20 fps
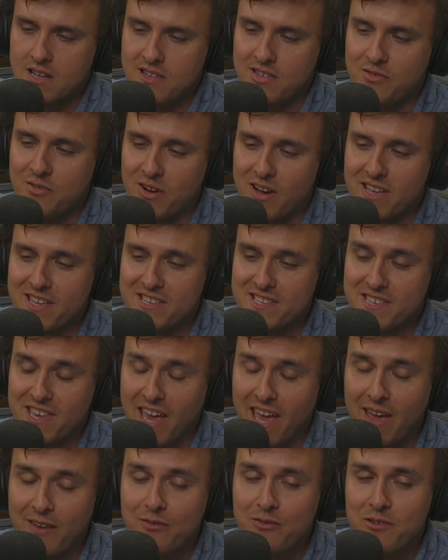Why is
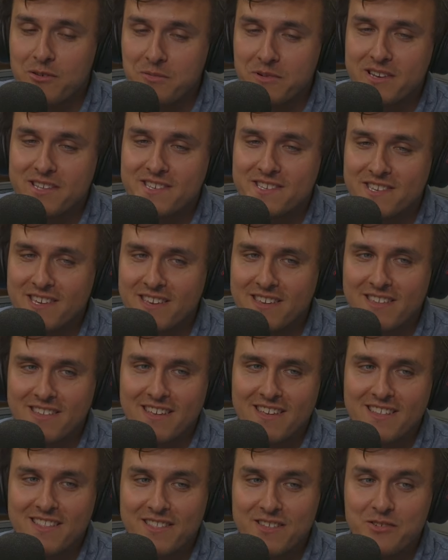everybody saying
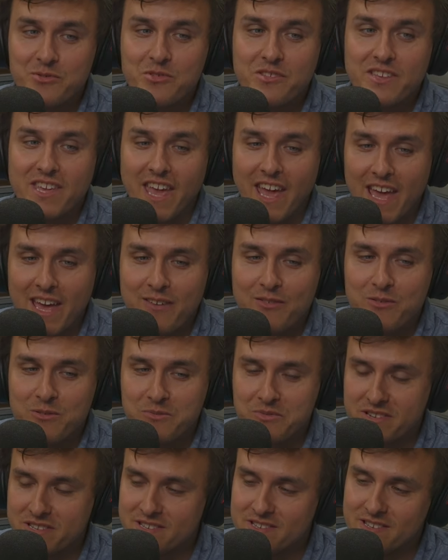that? Literally
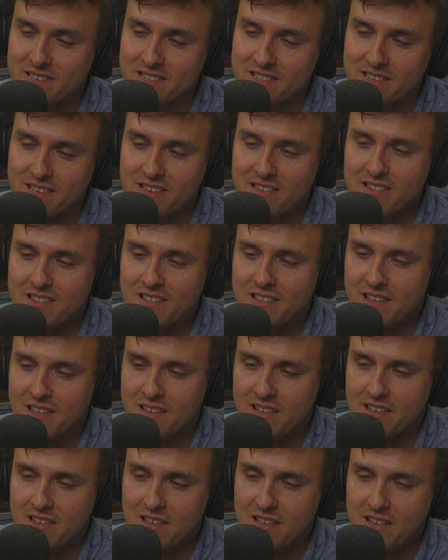everybody said that.
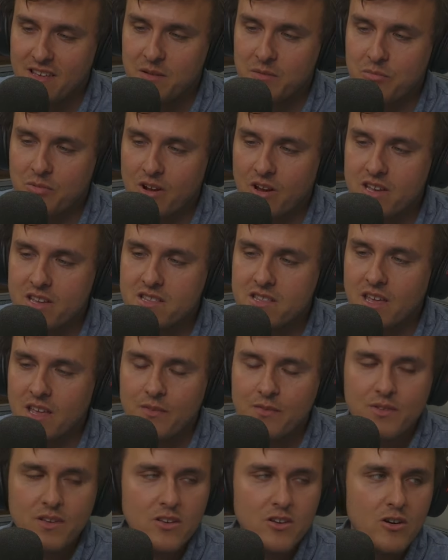Brian
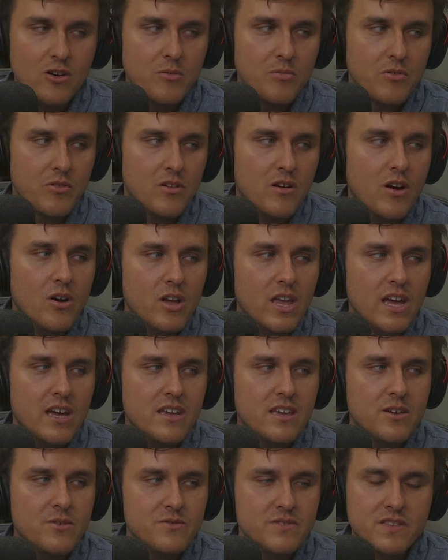David Gilbert. Oh yeah,
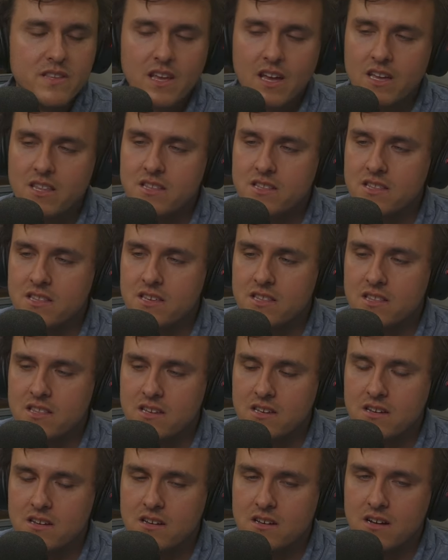he was the guy that did
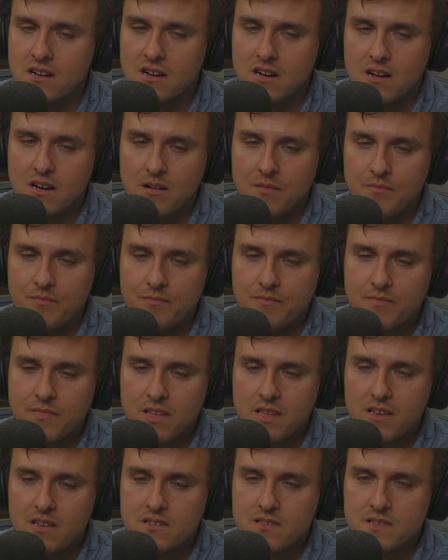the,
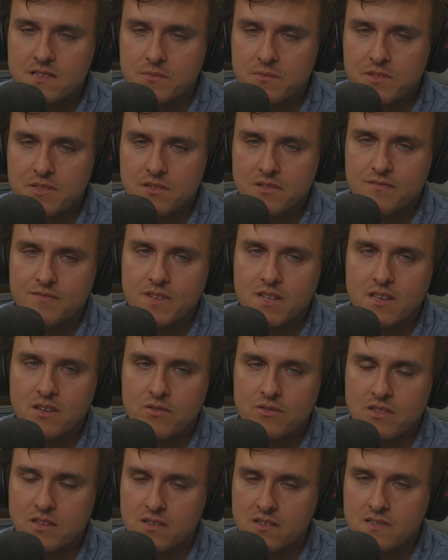he did some of the video
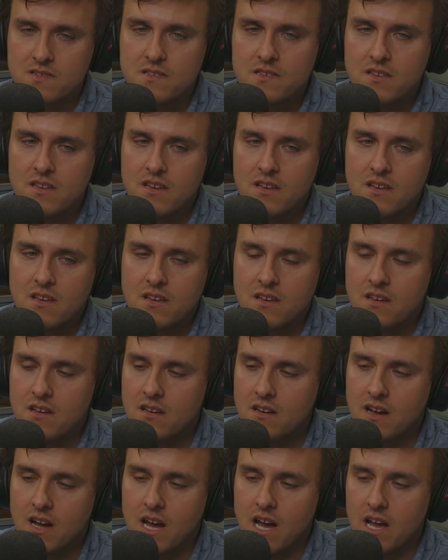things.
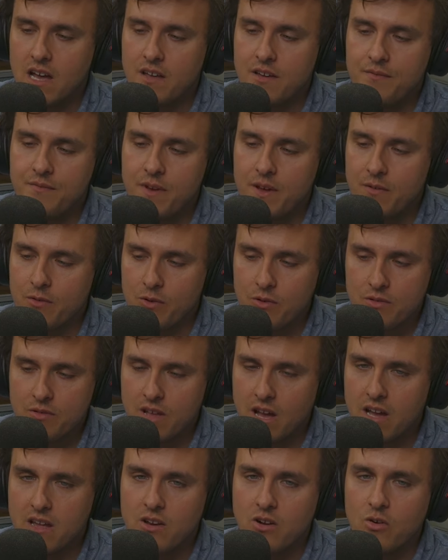I
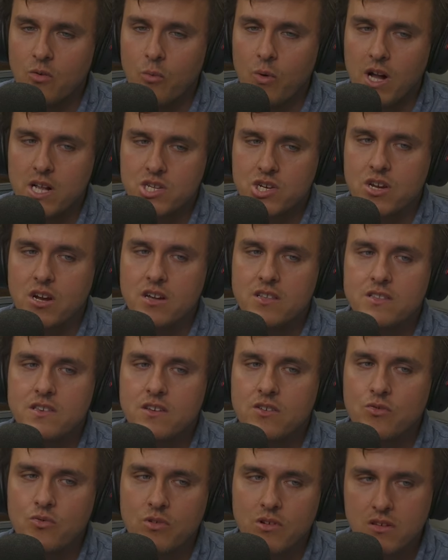don't watch content
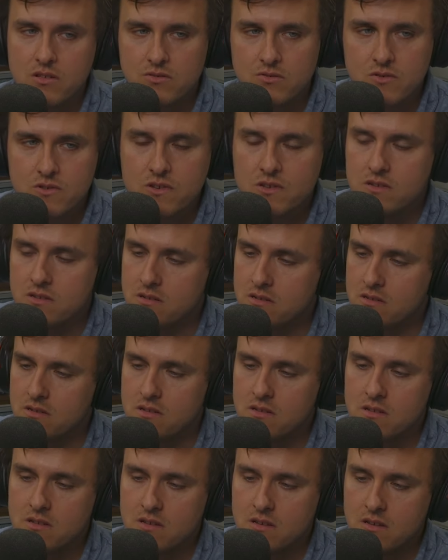creators.
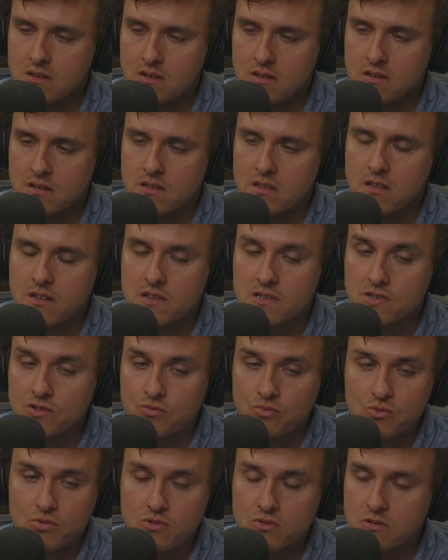Like, as a
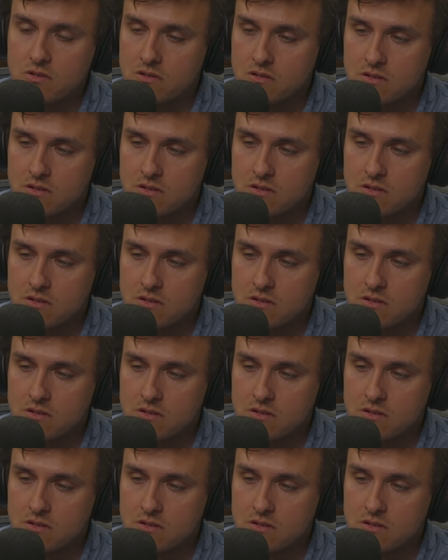rule.